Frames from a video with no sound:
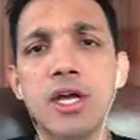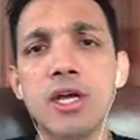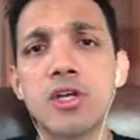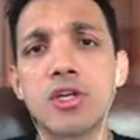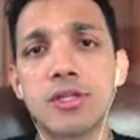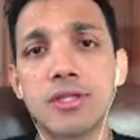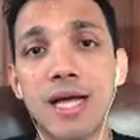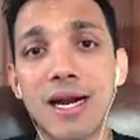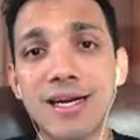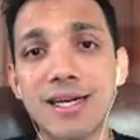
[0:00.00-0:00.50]

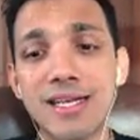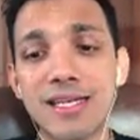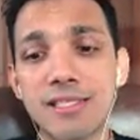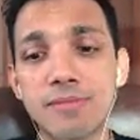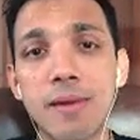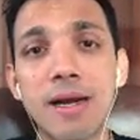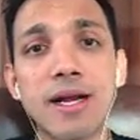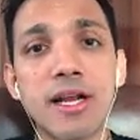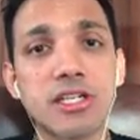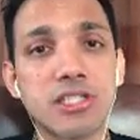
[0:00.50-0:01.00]
That is
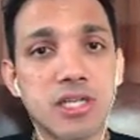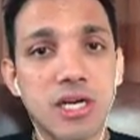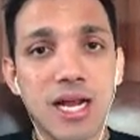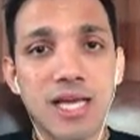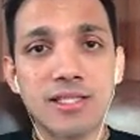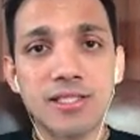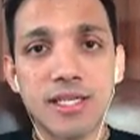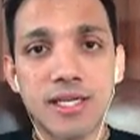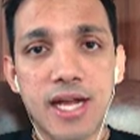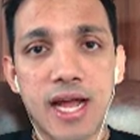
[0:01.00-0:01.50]
my digital
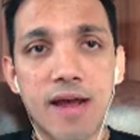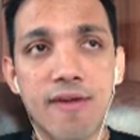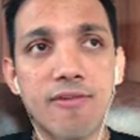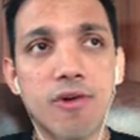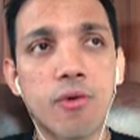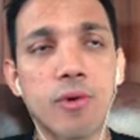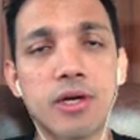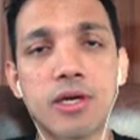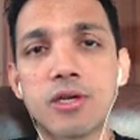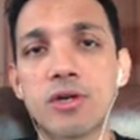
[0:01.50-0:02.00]
asset. I have
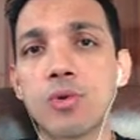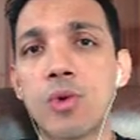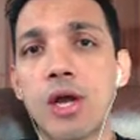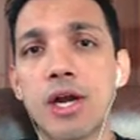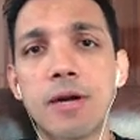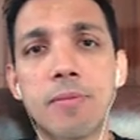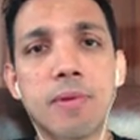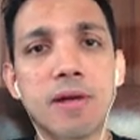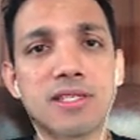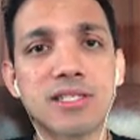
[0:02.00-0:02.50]
over
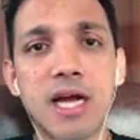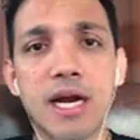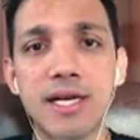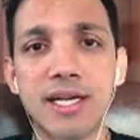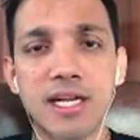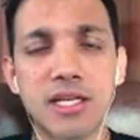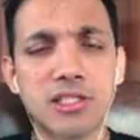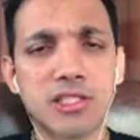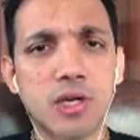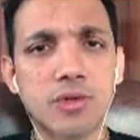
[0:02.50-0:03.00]
200 plus
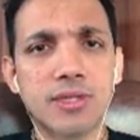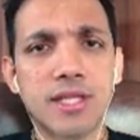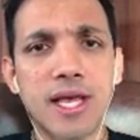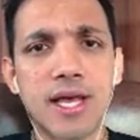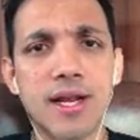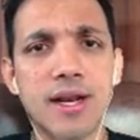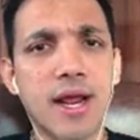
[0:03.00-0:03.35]
articles out there,